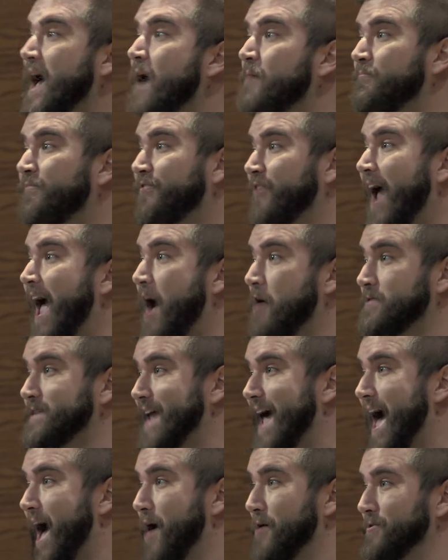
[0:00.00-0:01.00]
up, frown
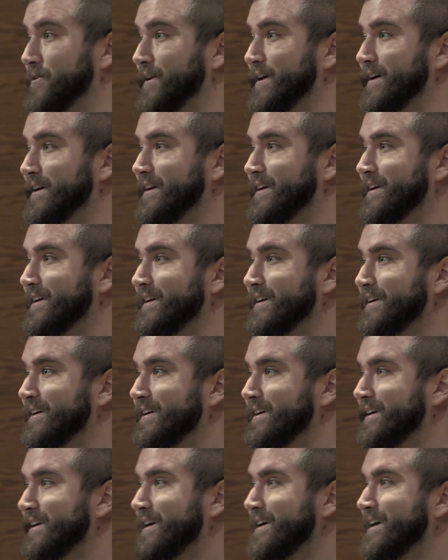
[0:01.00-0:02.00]
down.
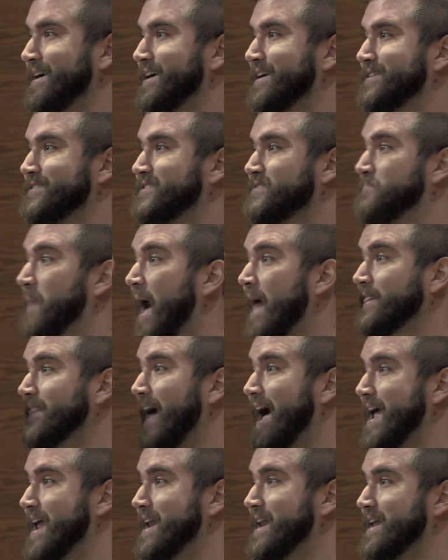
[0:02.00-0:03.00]

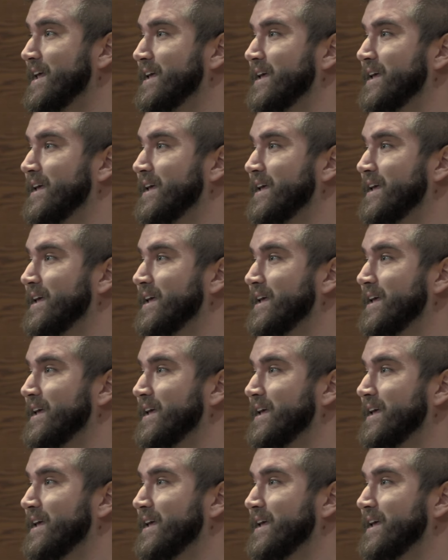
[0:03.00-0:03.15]
Spotlight.